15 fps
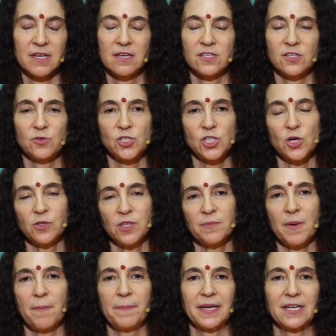So show them
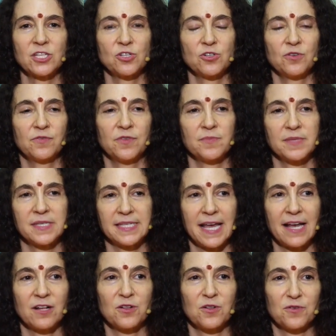a picture of
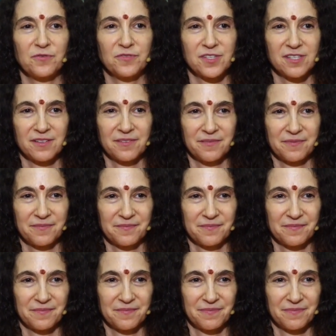themselves
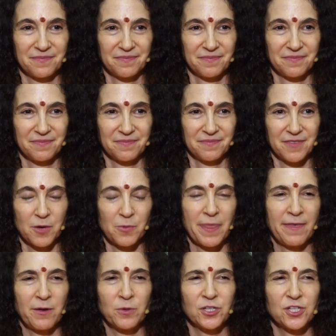when
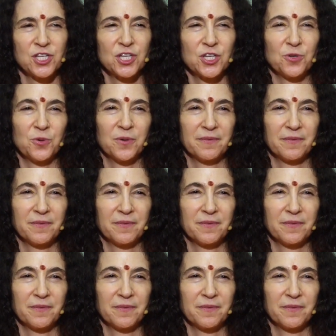they were 2.